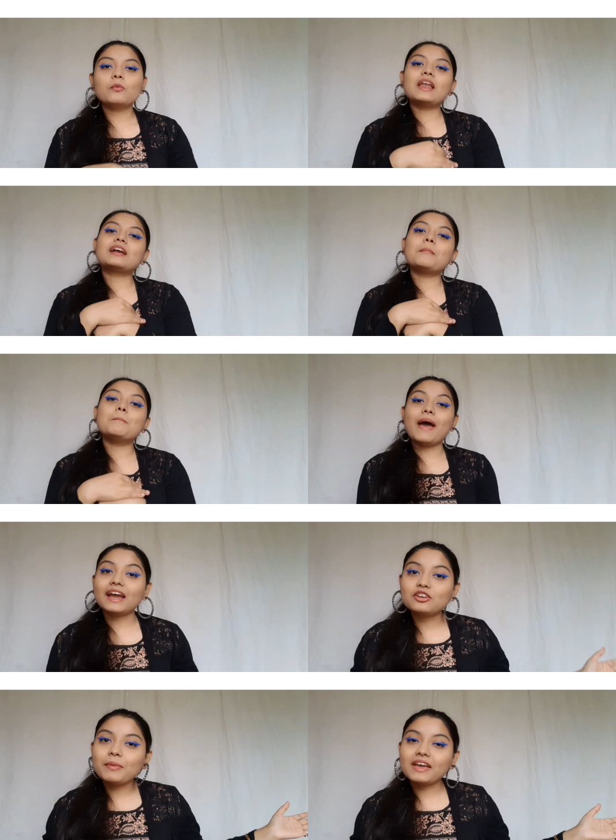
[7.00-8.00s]
welcome
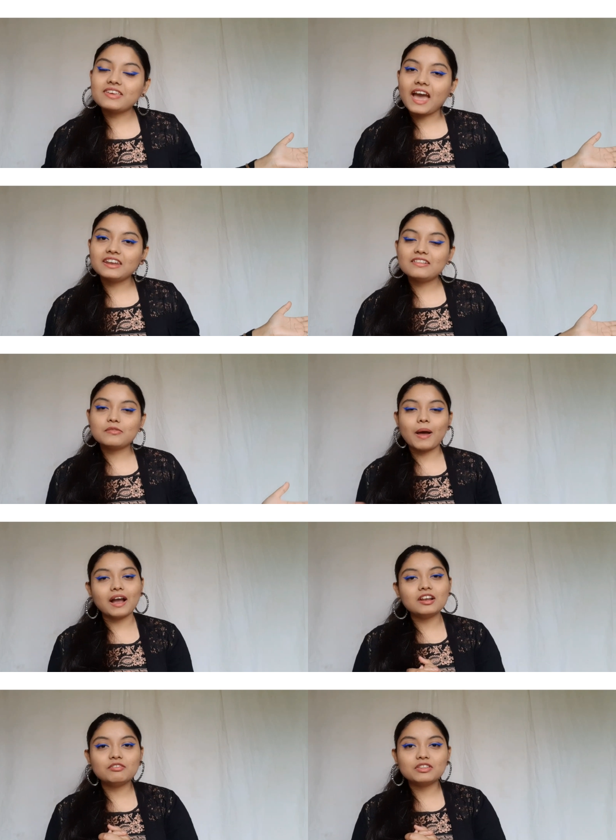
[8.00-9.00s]
back to my channel
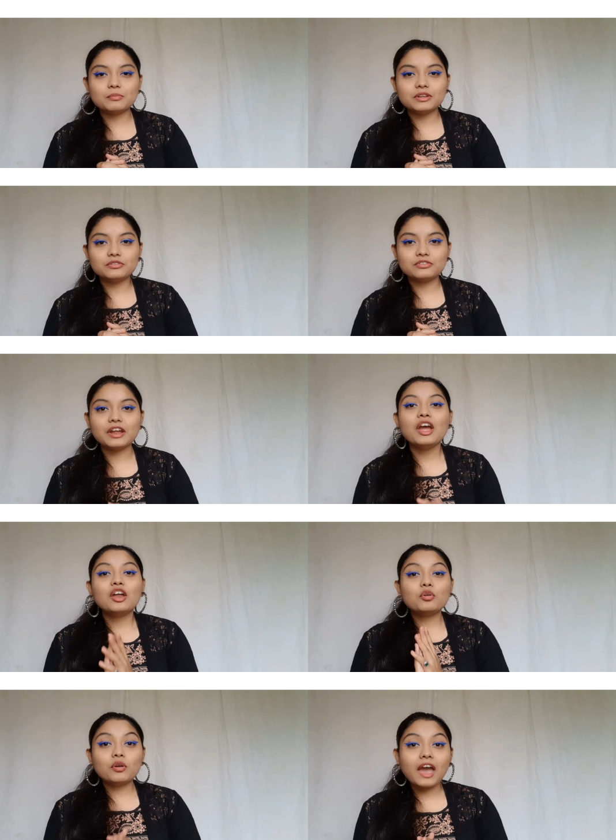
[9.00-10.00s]
Sparkle with Madhushri.
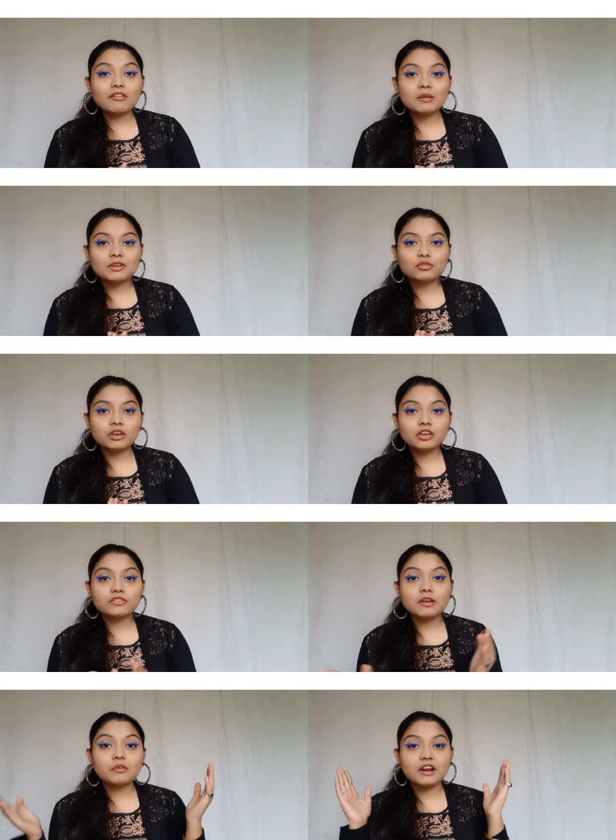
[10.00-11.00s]
Today I will be showing you
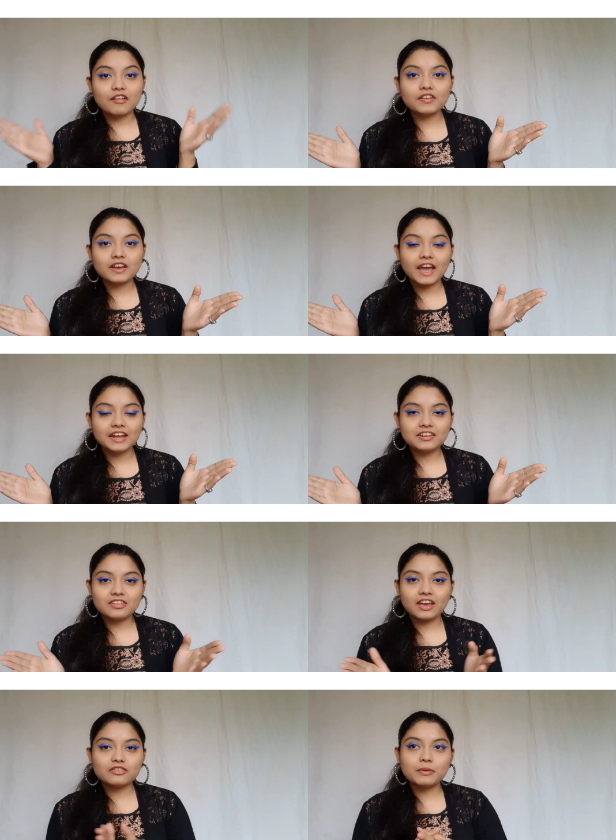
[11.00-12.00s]
some graphic eye
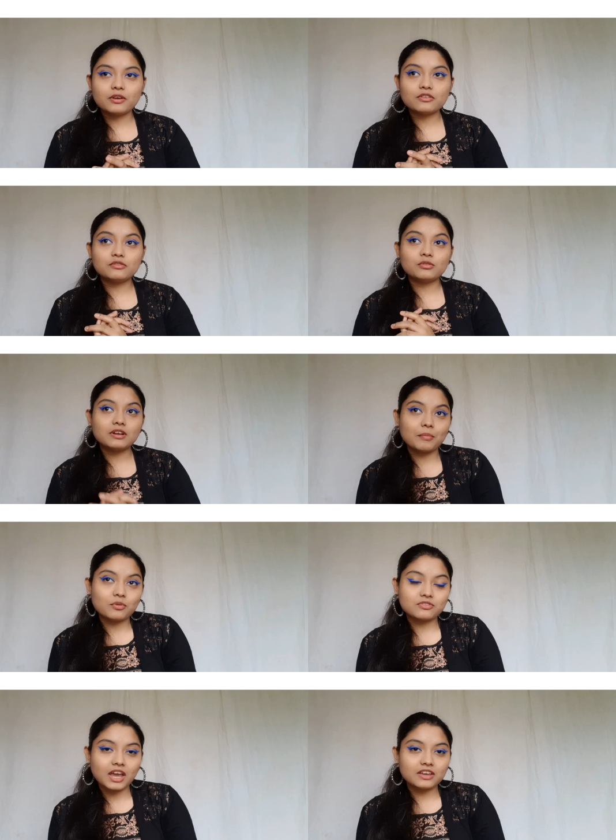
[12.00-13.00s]
designs because Durga
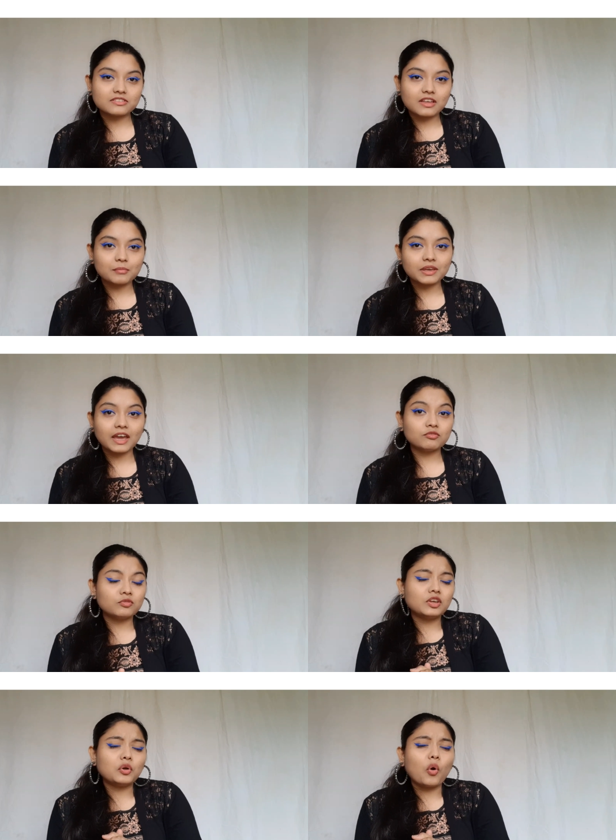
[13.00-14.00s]
Puja is coming and
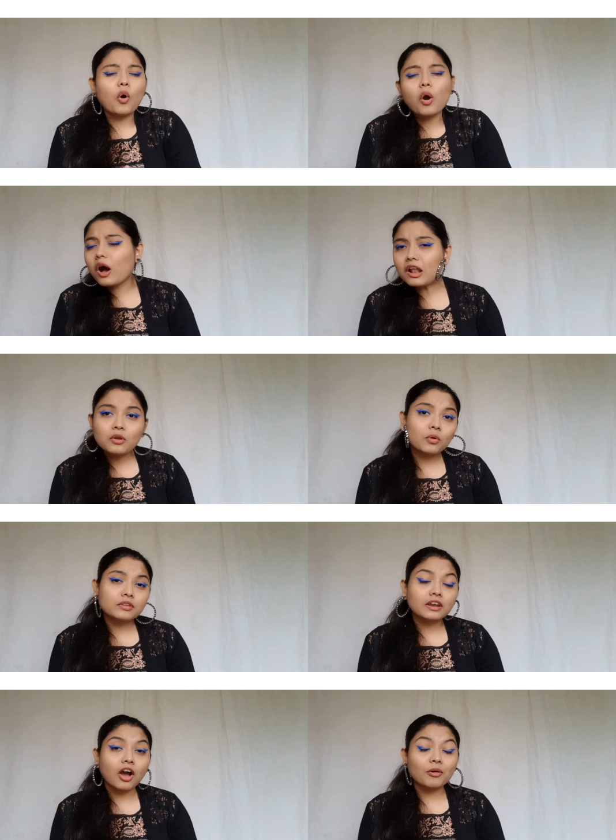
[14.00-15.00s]
we all know
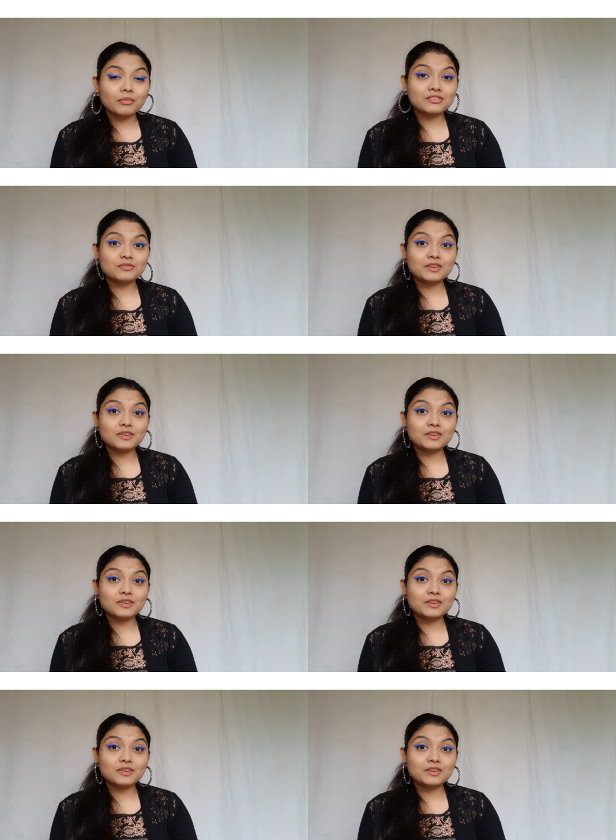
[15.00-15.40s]
that how much